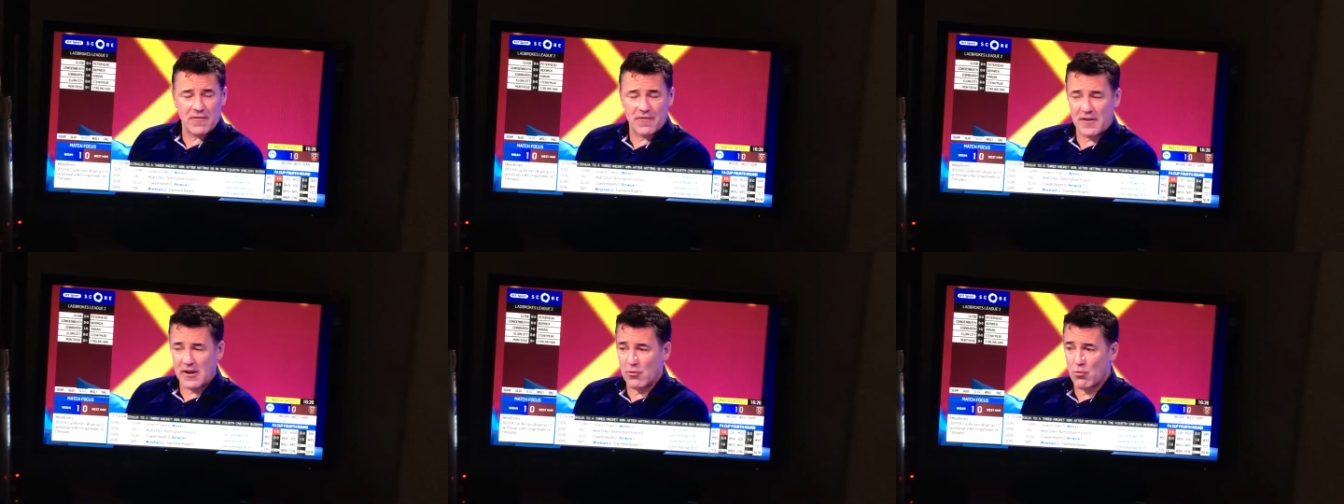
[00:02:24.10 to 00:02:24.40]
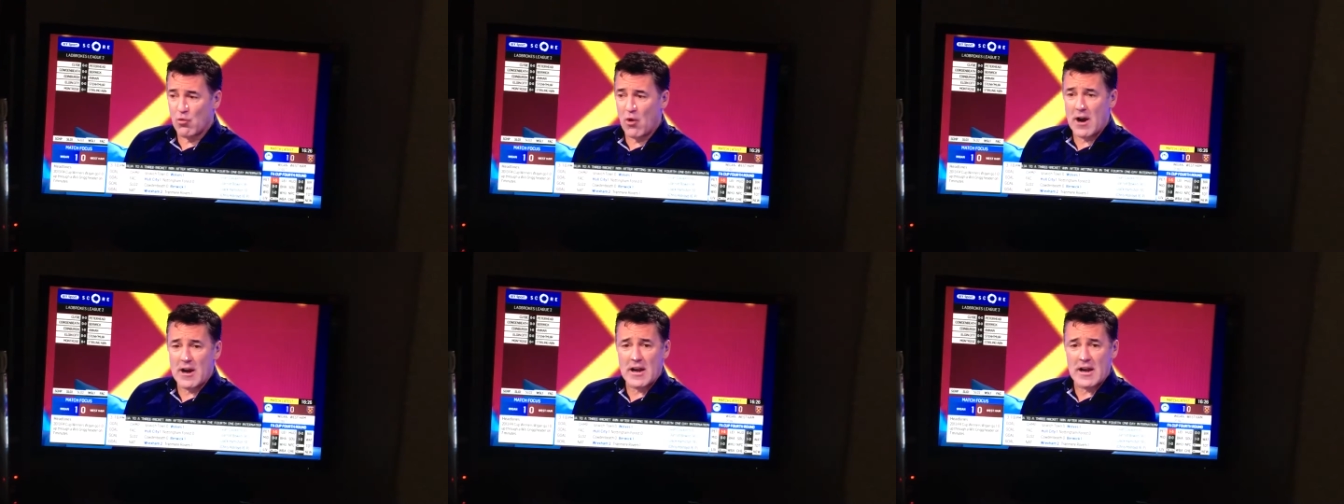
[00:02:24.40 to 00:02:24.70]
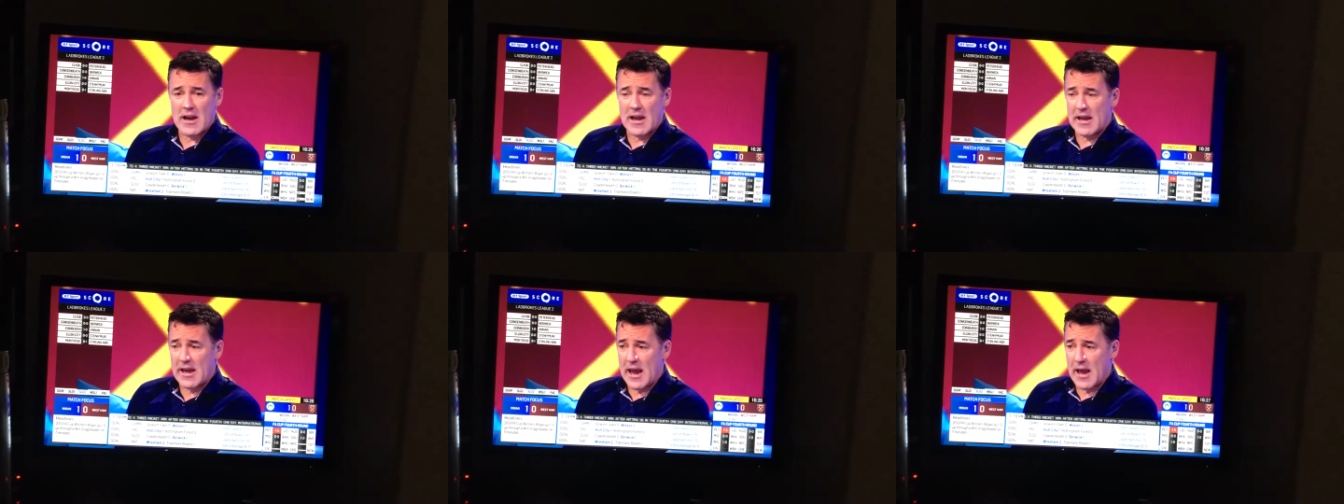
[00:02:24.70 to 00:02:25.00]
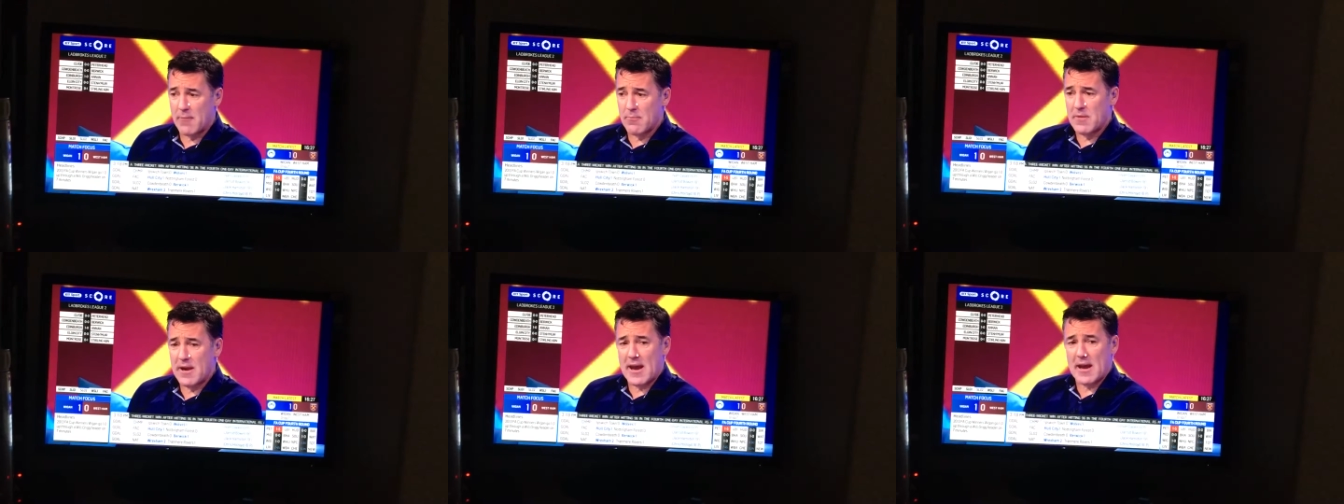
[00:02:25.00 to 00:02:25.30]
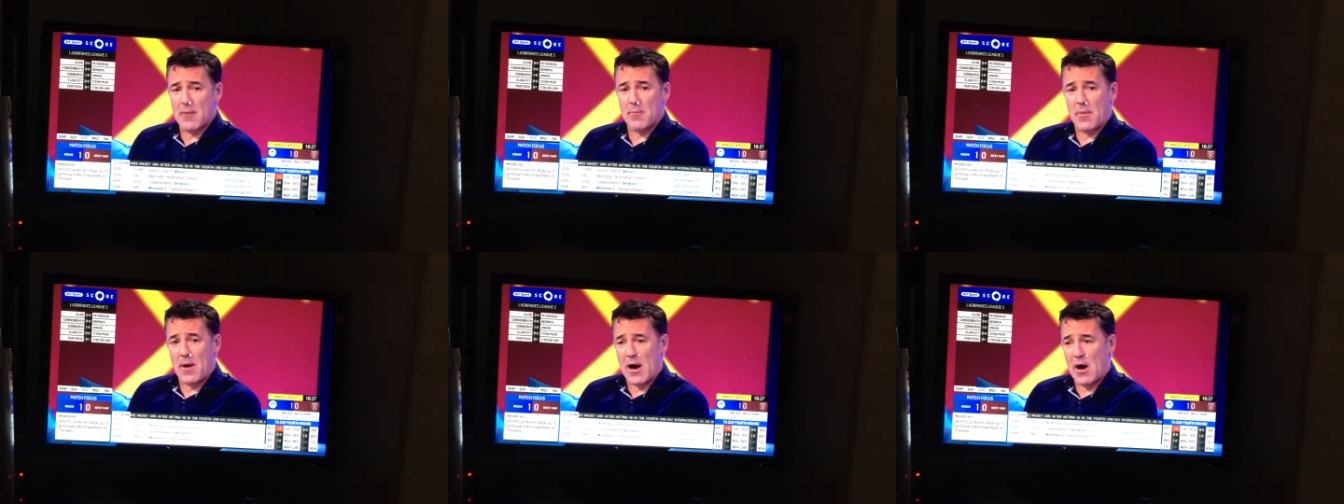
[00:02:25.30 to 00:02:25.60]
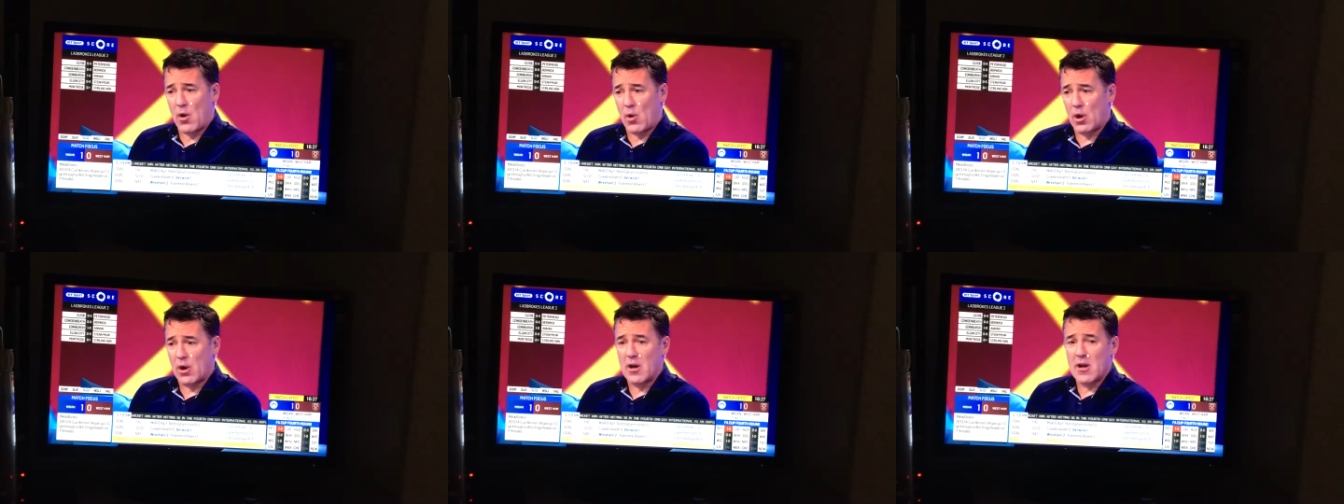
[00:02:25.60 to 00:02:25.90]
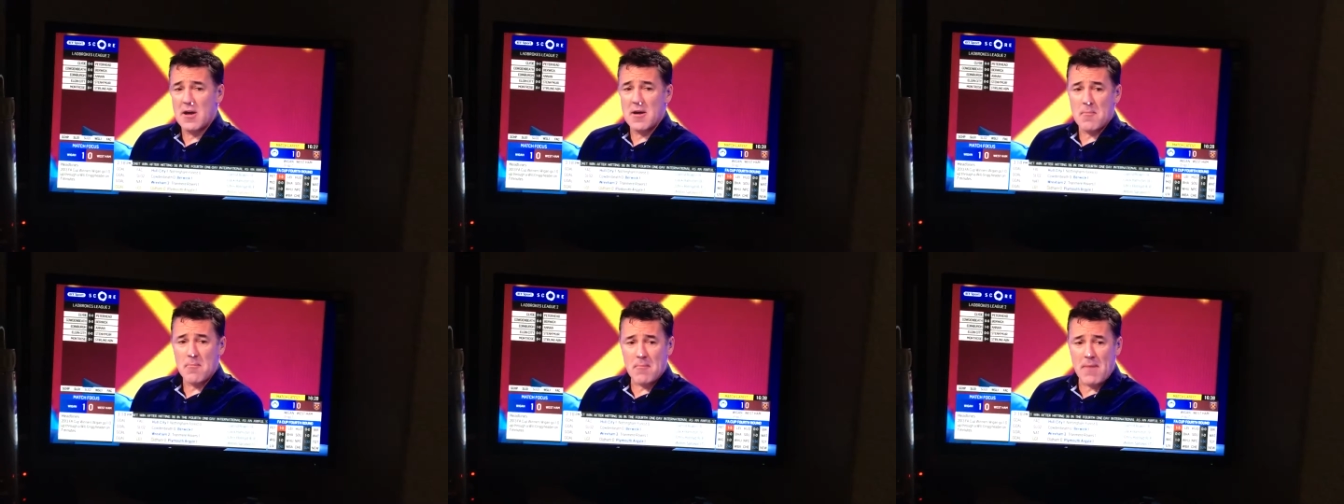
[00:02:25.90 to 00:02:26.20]
oh, it's horrible, but you know, it
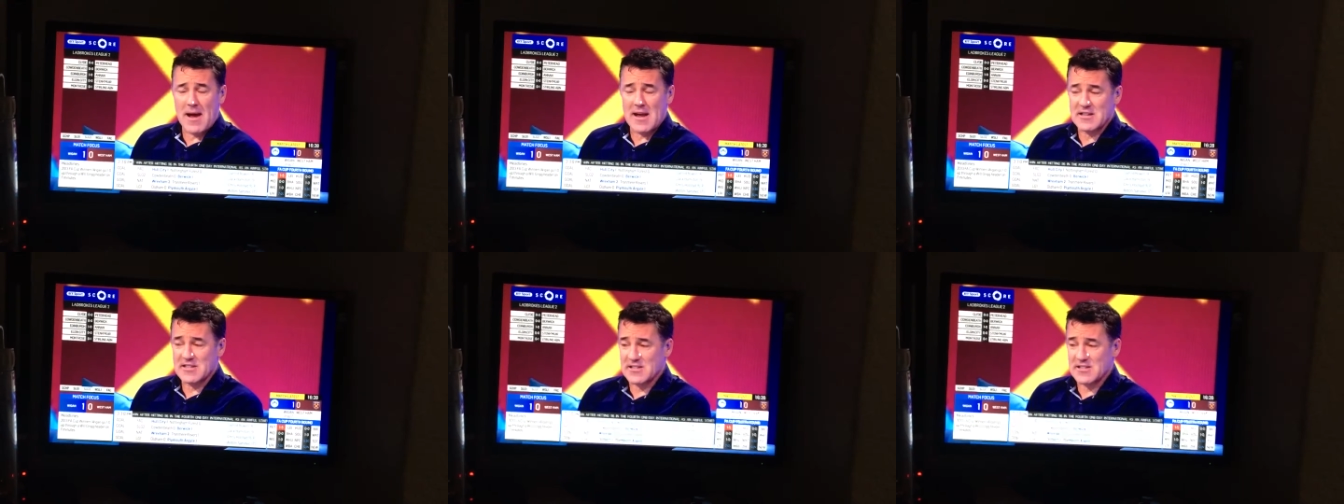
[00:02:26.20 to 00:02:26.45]
will do.